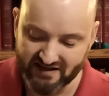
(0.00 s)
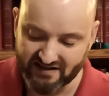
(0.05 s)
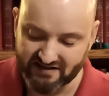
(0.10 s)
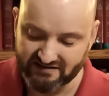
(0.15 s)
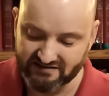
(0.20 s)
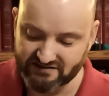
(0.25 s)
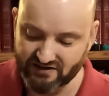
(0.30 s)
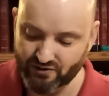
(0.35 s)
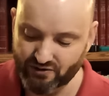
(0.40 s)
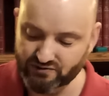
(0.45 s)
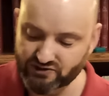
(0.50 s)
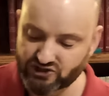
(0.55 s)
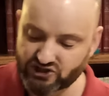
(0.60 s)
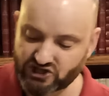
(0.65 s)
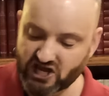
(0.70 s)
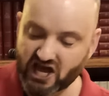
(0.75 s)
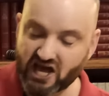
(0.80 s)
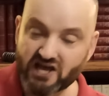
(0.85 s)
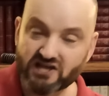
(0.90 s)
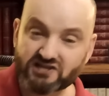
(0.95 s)
don't
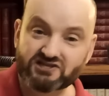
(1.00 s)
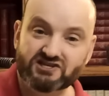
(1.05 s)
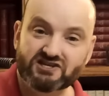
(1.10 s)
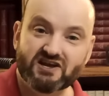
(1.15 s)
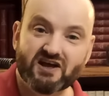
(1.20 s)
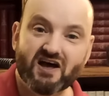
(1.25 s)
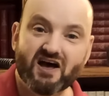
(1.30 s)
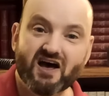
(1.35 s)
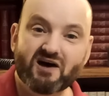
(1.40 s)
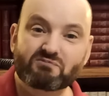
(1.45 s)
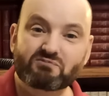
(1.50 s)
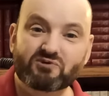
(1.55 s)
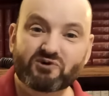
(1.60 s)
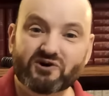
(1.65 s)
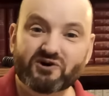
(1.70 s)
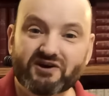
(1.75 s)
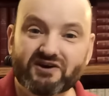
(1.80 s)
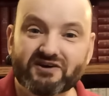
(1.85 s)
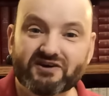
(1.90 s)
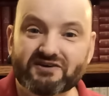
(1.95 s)
judge a
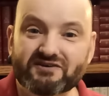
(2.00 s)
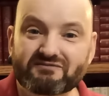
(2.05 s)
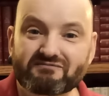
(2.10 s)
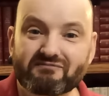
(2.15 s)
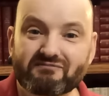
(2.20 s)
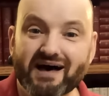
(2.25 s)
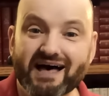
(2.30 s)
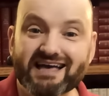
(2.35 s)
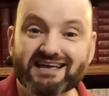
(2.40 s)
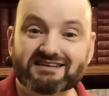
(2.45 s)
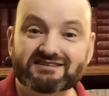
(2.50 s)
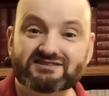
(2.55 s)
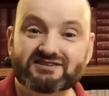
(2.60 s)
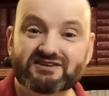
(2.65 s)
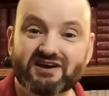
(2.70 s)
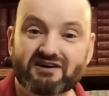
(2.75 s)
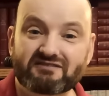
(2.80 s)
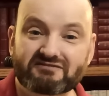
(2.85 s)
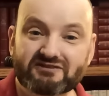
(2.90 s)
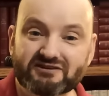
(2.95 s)
book by its
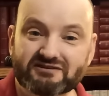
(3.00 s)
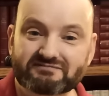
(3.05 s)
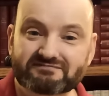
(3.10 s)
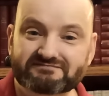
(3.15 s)
cover?